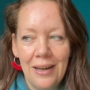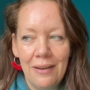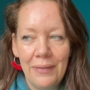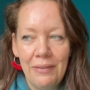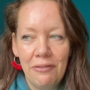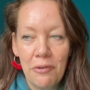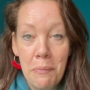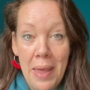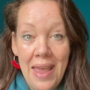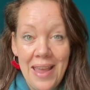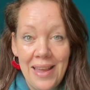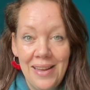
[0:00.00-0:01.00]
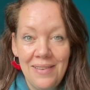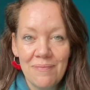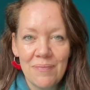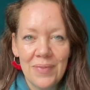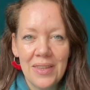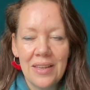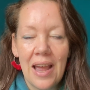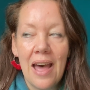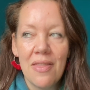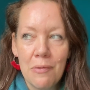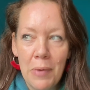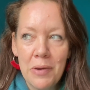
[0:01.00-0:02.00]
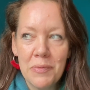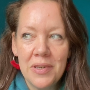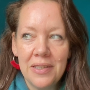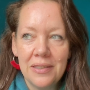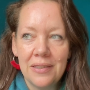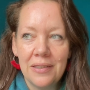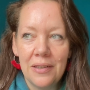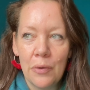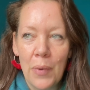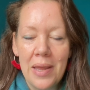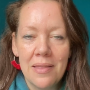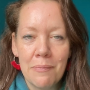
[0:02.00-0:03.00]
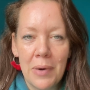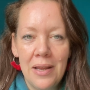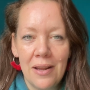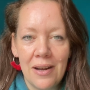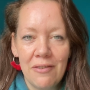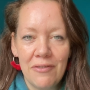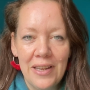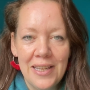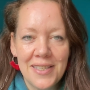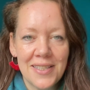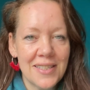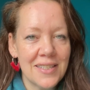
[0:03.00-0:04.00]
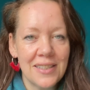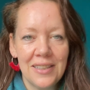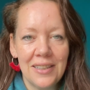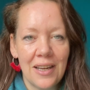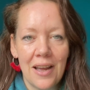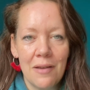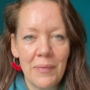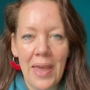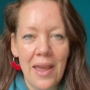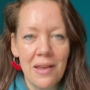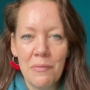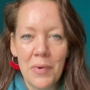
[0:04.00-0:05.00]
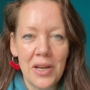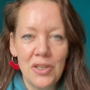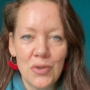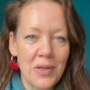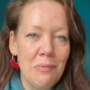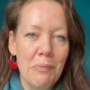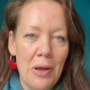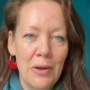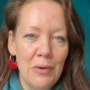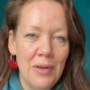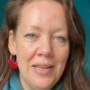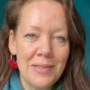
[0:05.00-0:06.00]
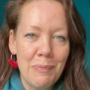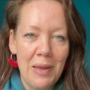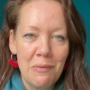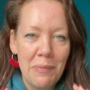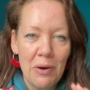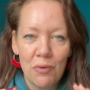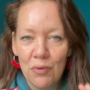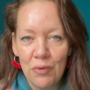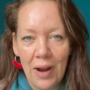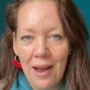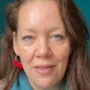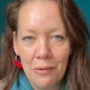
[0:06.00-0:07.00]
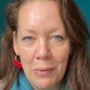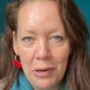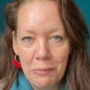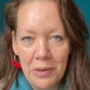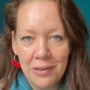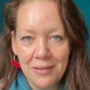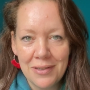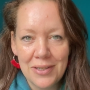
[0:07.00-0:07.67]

I mean, for me, at the moment, the way that my life is, I'm getting my dream boat. It's being built at the moment.